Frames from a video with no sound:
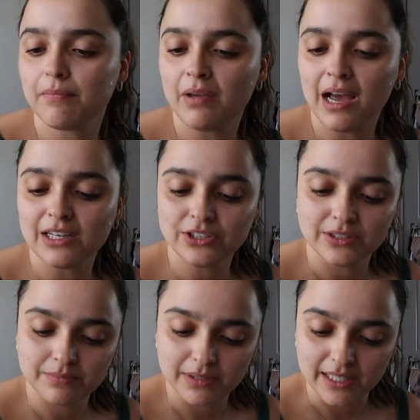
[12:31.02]

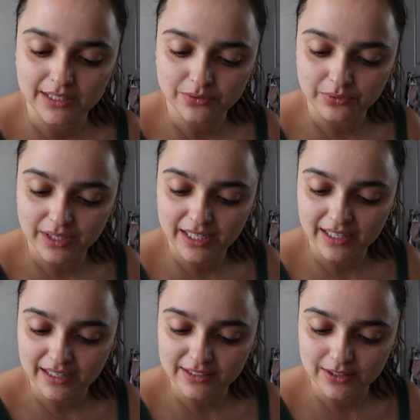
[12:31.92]
passion place. Read
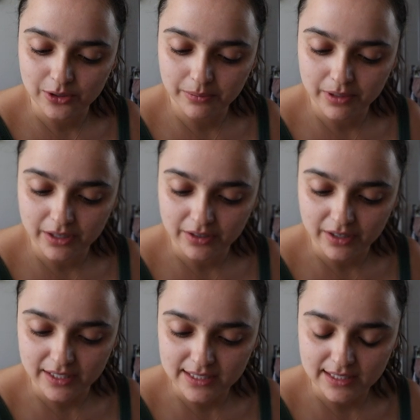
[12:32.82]
a slow burner,
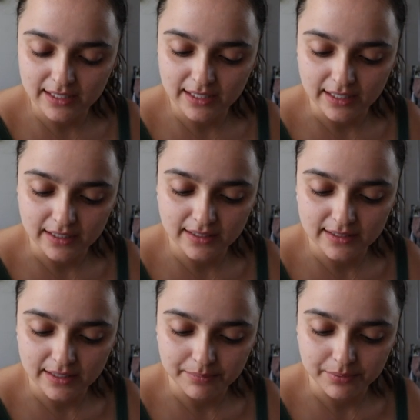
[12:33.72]
instant heat,
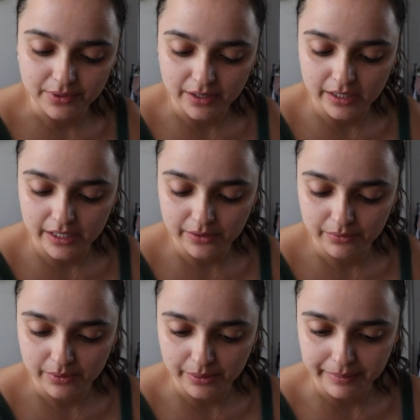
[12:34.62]
contemporary
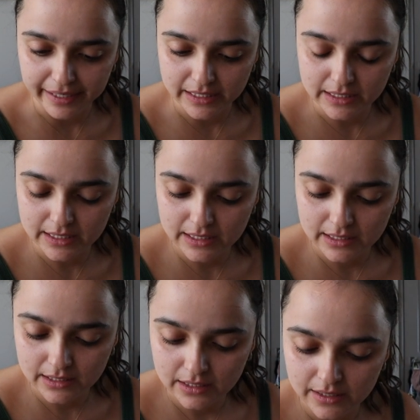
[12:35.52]

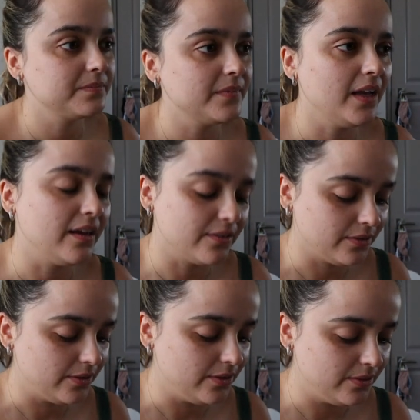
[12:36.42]
romance. I
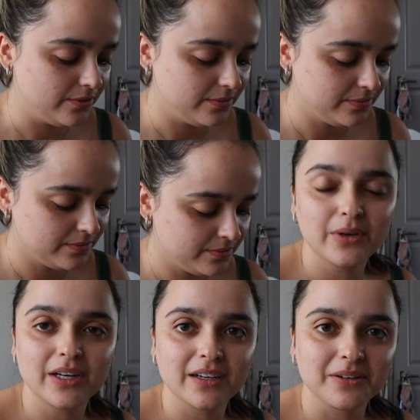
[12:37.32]
don't know
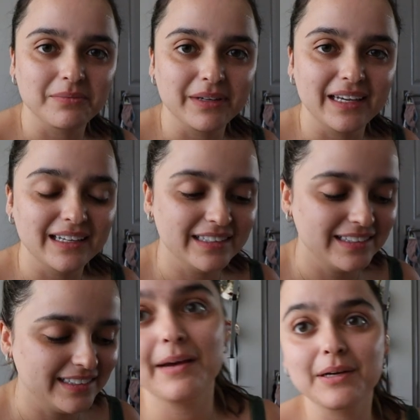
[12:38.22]
what it could be.
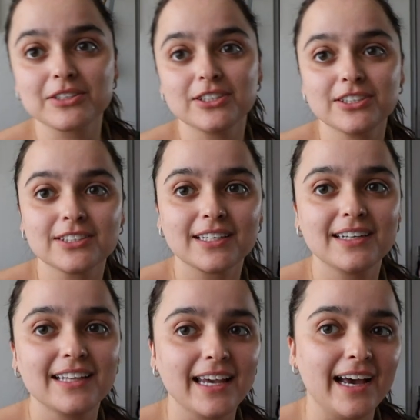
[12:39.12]
I'm actually just
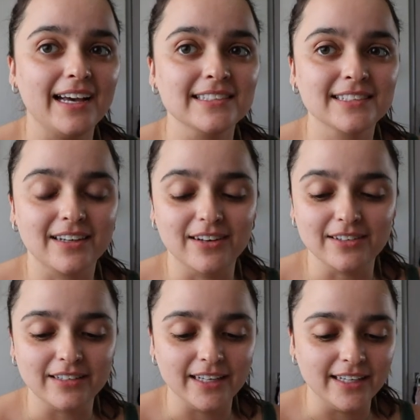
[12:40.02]
gonna like ask
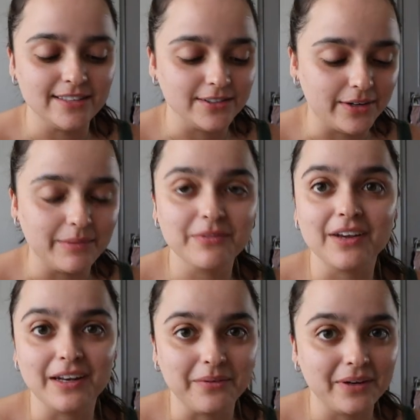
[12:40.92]
on Instagram if
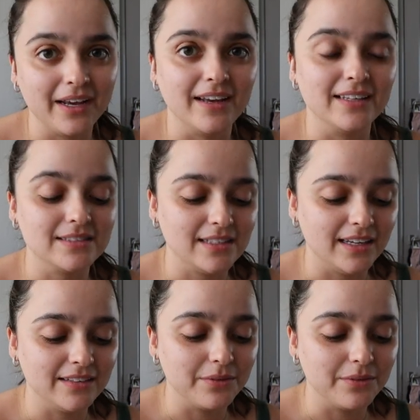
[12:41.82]
anyone has a